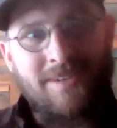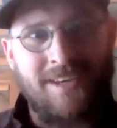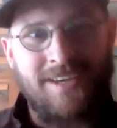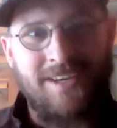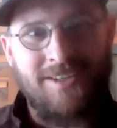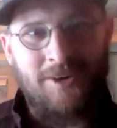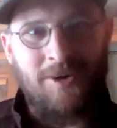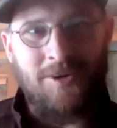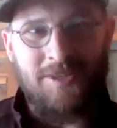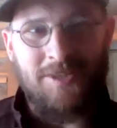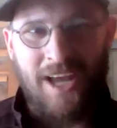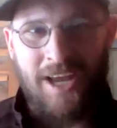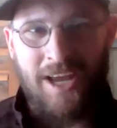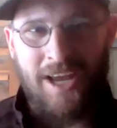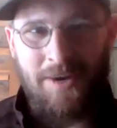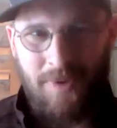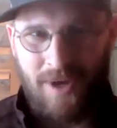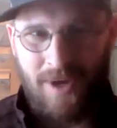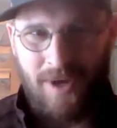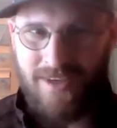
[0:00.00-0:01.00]
when things go
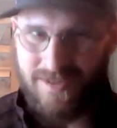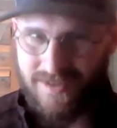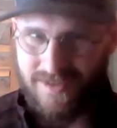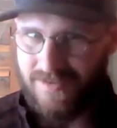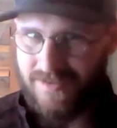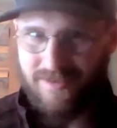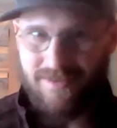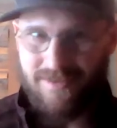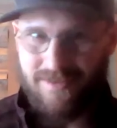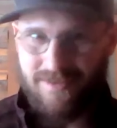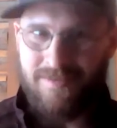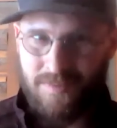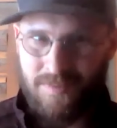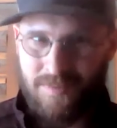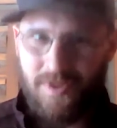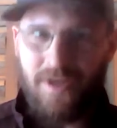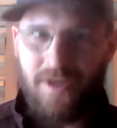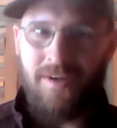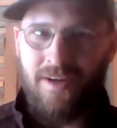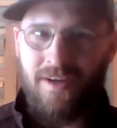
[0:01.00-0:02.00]
sideways.
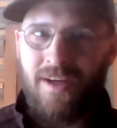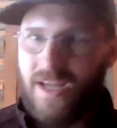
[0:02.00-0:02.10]
But